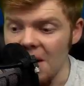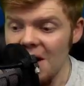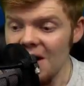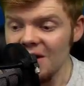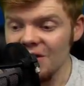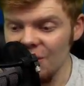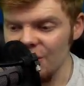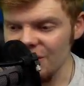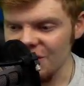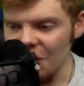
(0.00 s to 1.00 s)
So
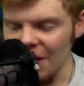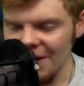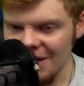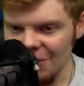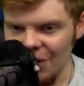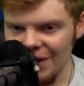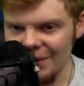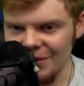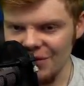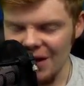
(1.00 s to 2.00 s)
I ended up walking up
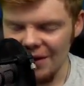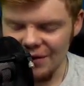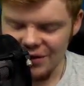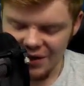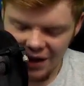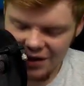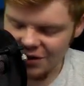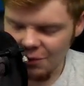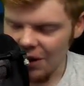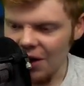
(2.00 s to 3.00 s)
the street and I was just like, I
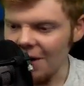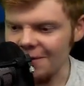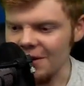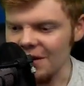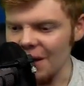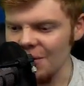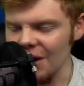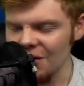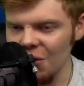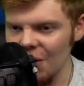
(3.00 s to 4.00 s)
just want coffee. I mean,
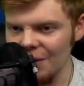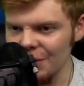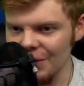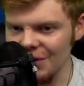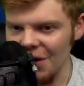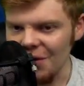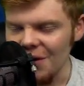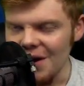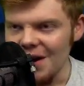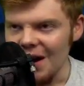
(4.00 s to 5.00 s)
I don't know where I was supposed to go.
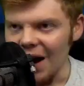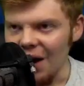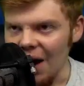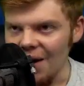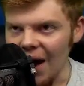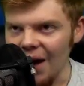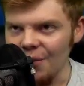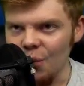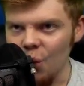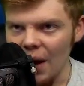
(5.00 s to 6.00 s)
I
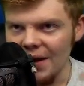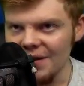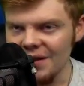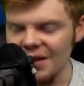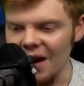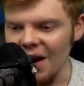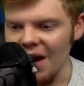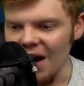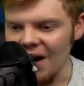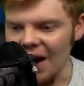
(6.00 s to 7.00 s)
went into
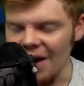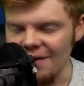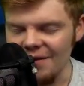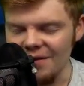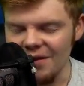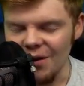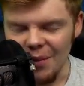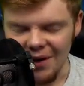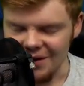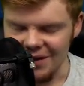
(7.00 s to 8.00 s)
oh my
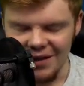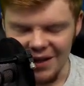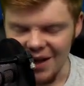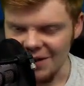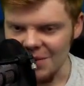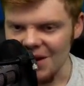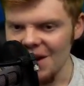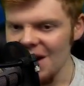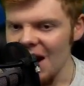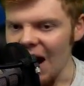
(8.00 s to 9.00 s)
god, I can't speak.
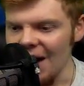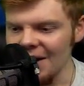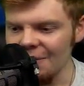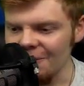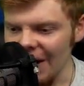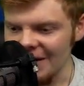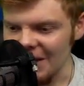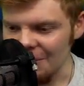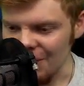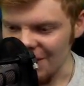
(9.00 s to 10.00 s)
I ended up finding a
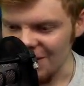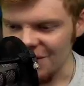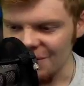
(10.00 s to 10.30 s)
place.